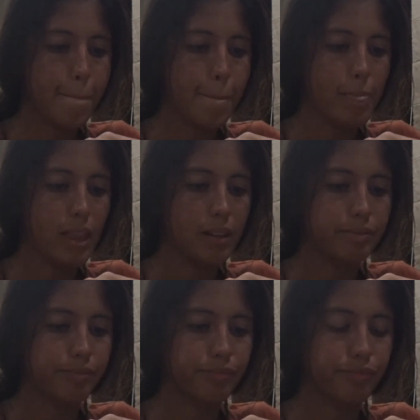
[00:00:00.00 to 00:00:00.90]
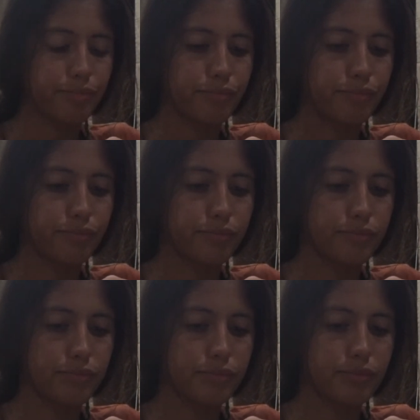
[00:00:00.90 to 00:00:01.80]

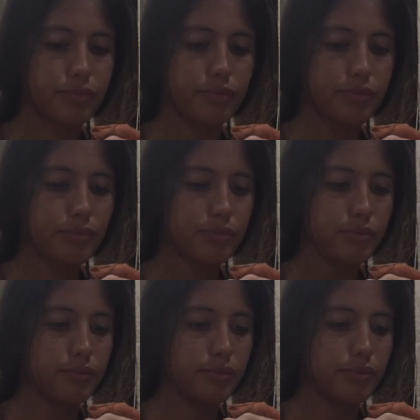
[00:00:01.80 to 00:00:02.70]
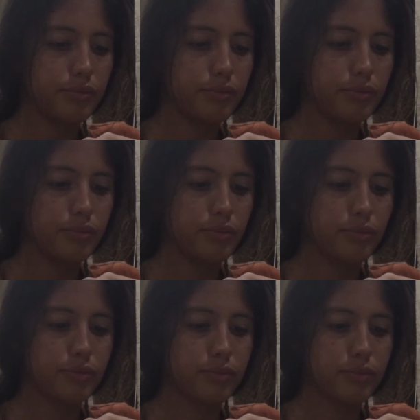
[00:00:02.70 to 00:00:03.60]

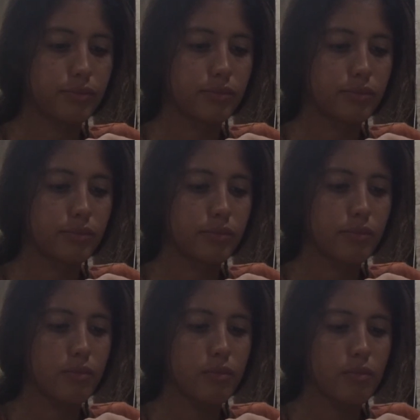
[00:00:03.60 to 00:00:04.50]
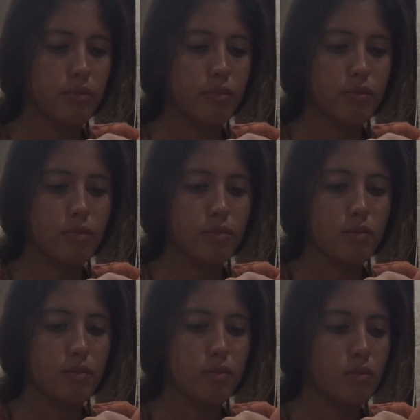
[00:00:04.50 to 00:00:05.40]

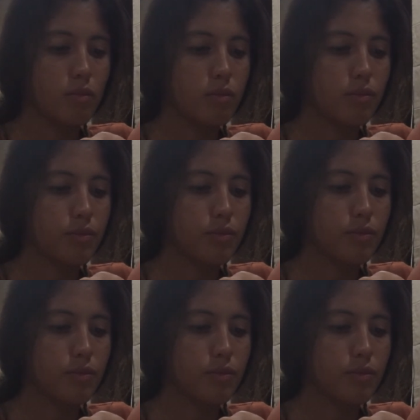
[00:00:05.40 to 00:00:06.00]
No one is speaking in this clip.